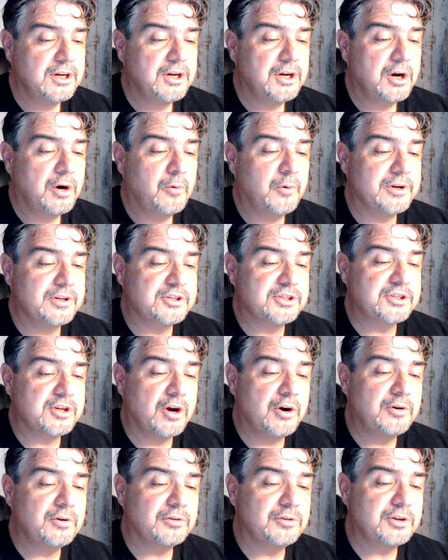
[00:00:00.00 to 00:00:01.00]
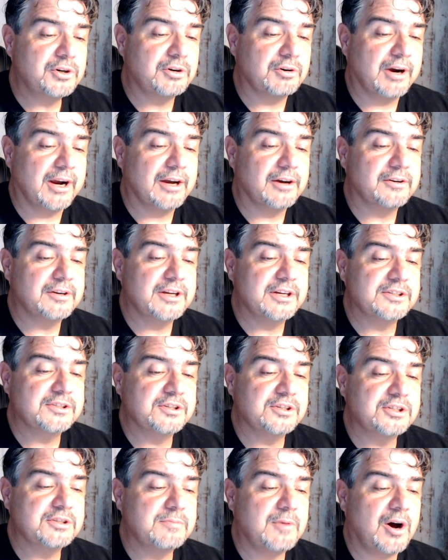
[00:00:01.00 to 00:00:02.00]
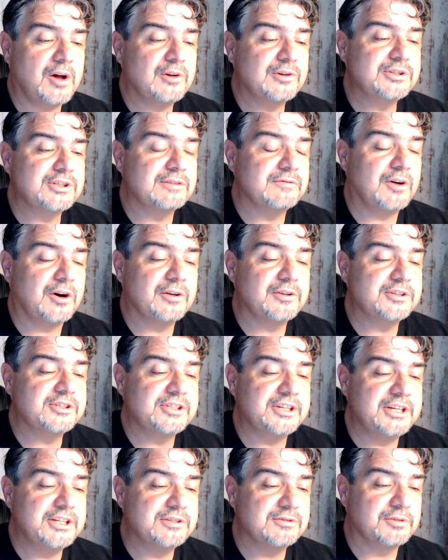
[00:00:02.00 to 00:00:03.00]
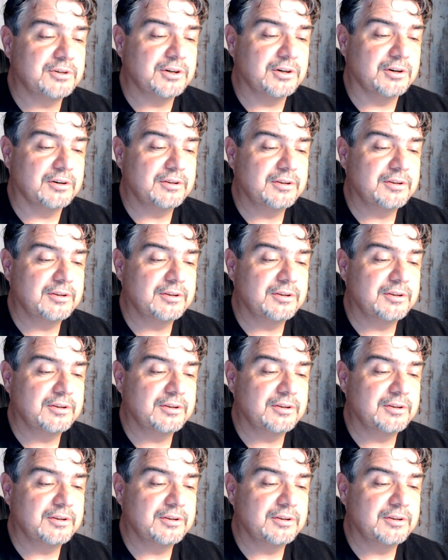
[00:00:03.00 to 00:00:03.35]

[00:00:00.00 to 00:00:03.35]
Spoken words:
when sown on the ground, is the smallest of all the seeds on earth.